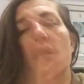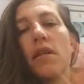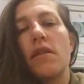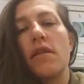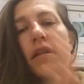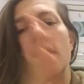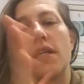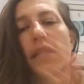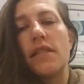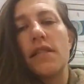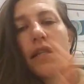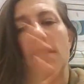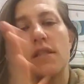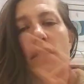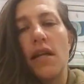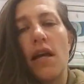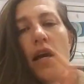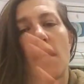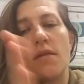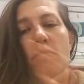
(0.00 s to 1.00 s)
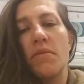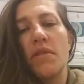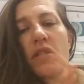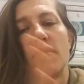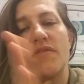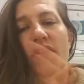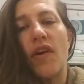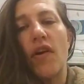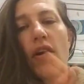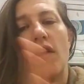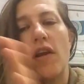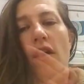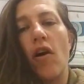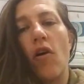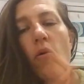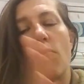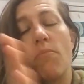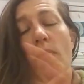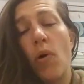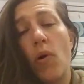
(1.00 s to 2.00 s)
36 times is very
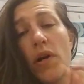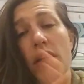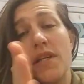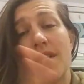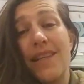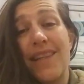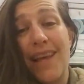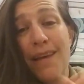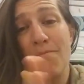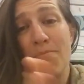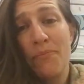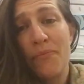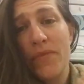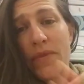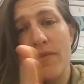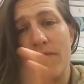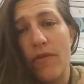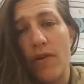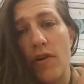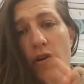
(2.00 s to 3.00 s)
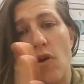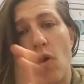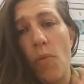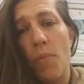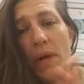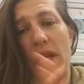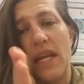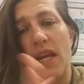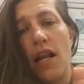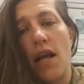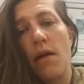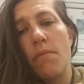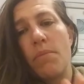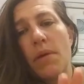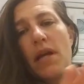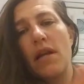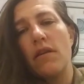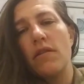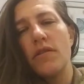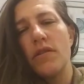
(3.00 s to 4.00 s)
important to them for opening it up
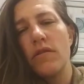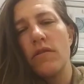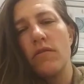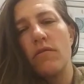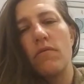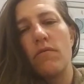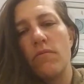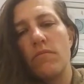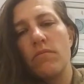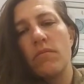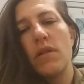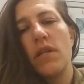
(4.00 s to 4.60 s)
and also